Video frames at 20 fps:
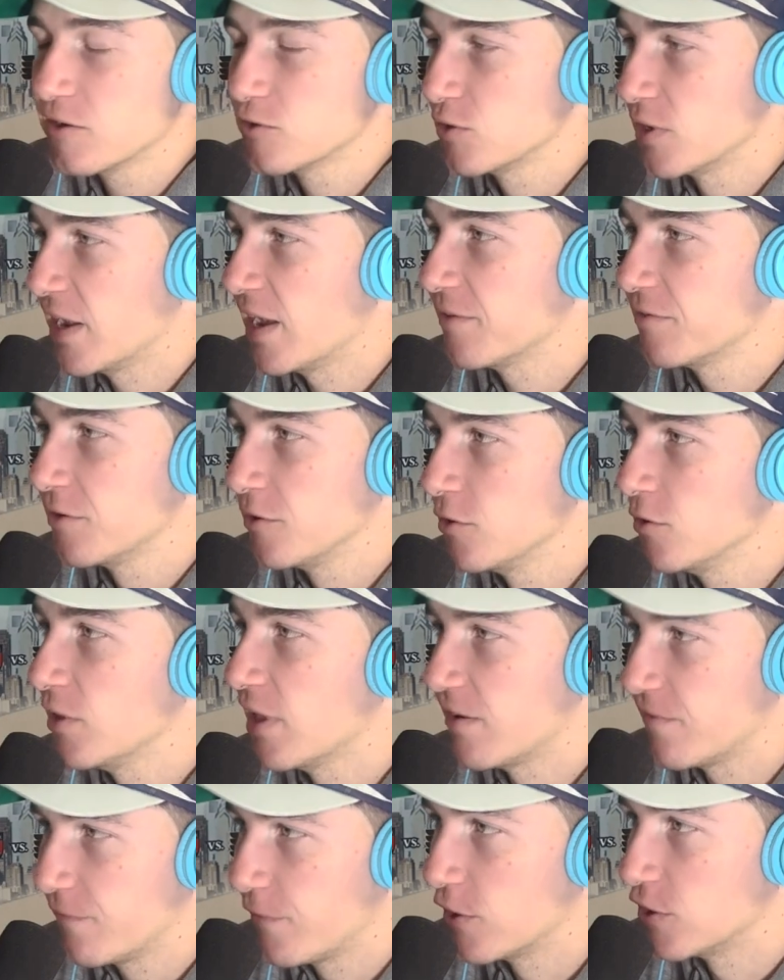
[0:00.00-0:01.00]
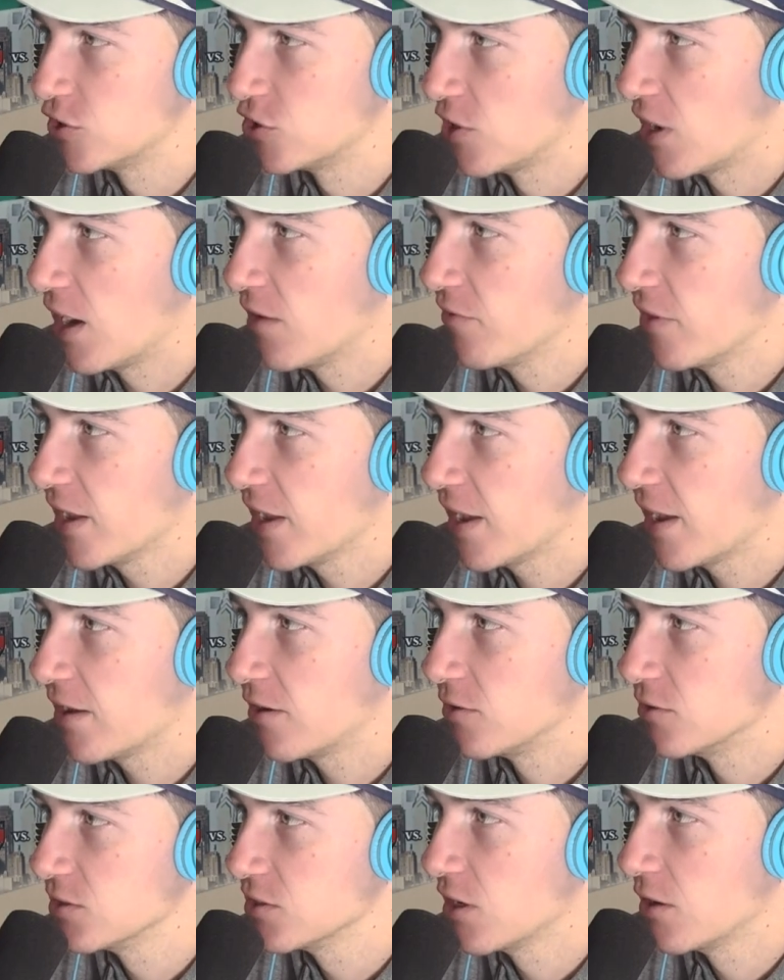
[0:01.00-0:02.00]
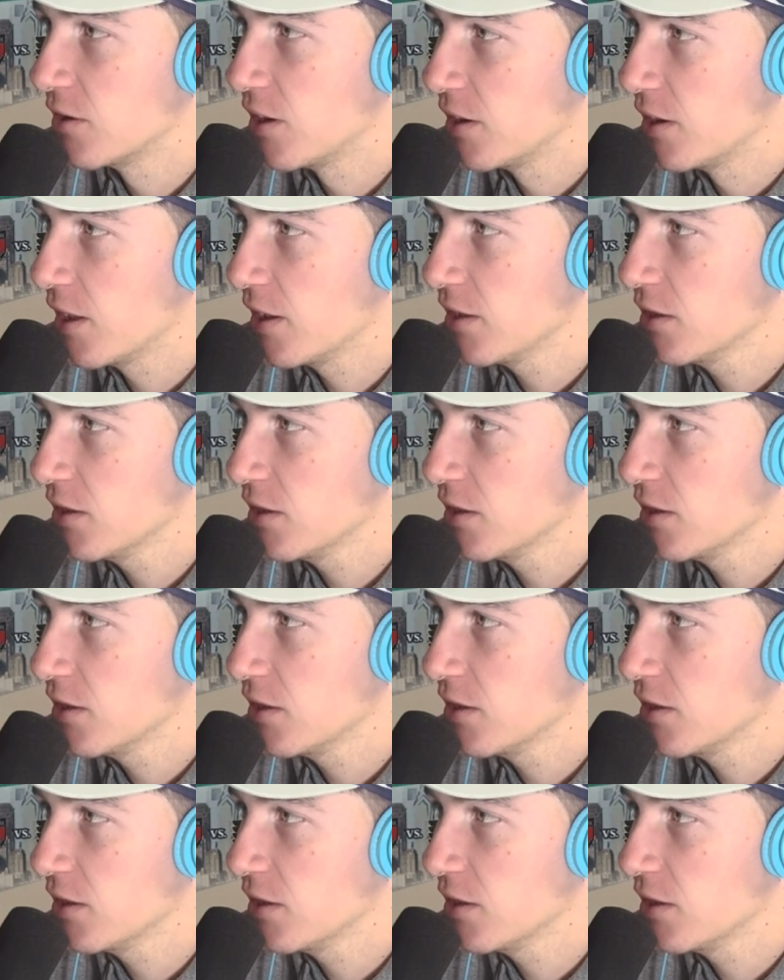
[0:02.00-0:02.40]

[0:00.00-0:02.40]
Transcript: would have to do that first drive they had on Sunday night.